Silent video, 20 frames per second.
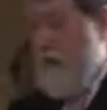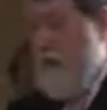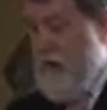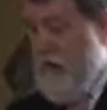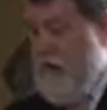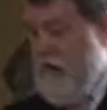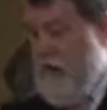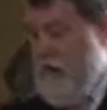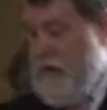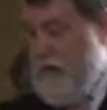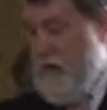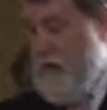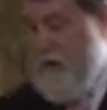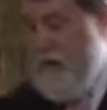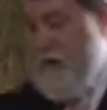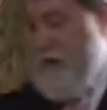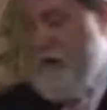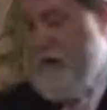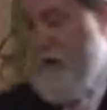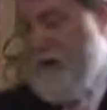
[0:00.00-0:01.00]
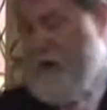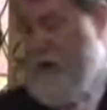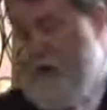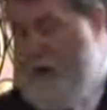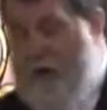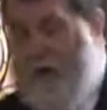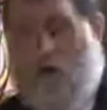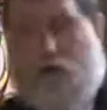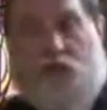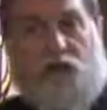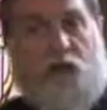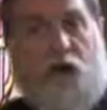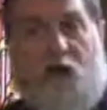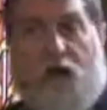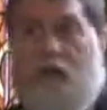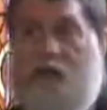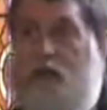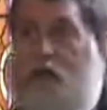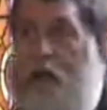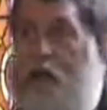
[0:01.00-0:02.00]
and Crowded, it is
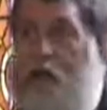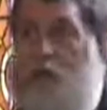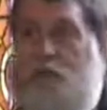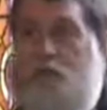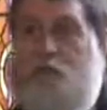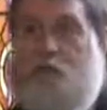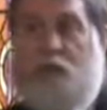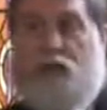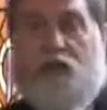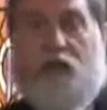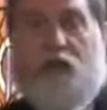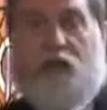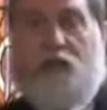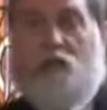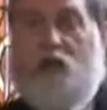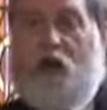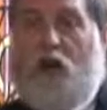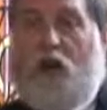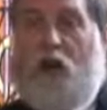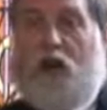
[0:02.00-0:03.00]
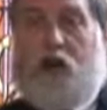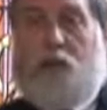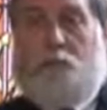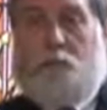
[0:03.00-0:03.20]
not enough to change our